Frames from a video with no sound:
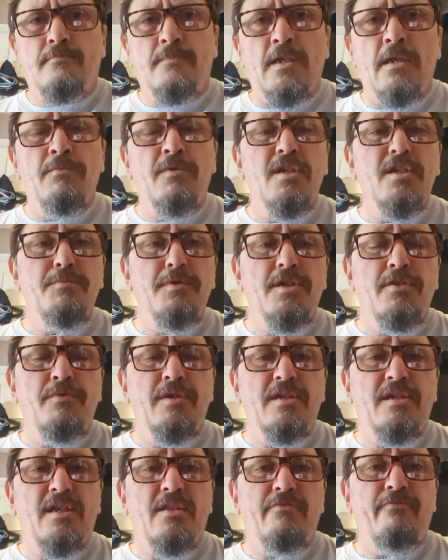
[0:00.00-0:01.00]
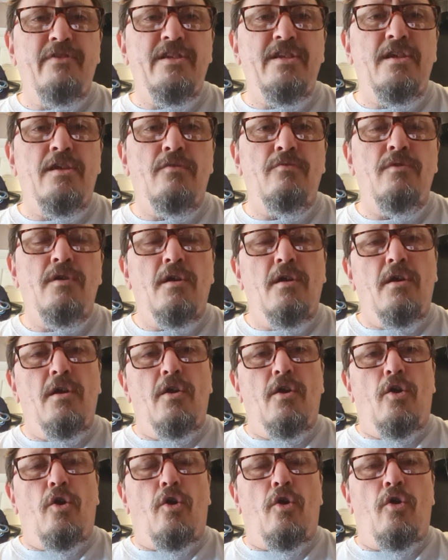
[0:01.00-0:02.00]
I'm going to be doing another video
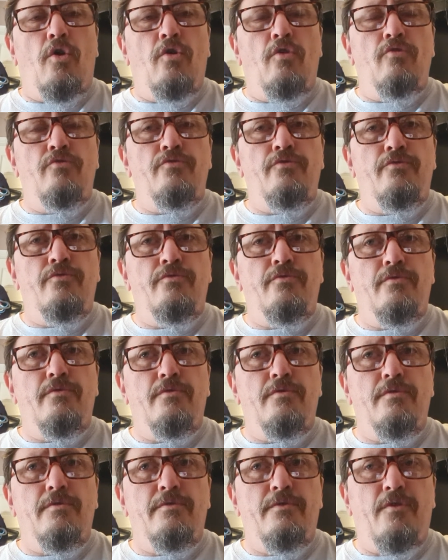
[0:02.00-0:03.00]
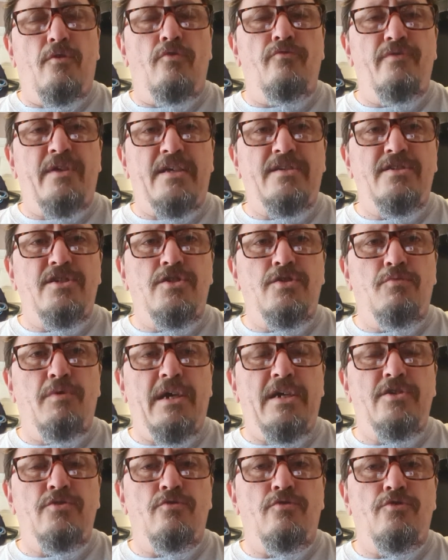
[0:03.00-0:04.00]
on on that
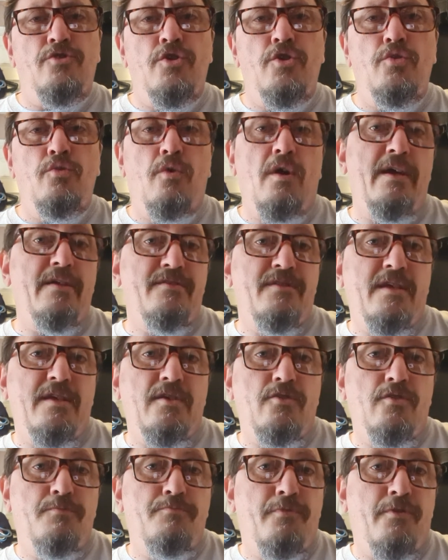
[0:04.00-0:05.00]
situation, on who I think could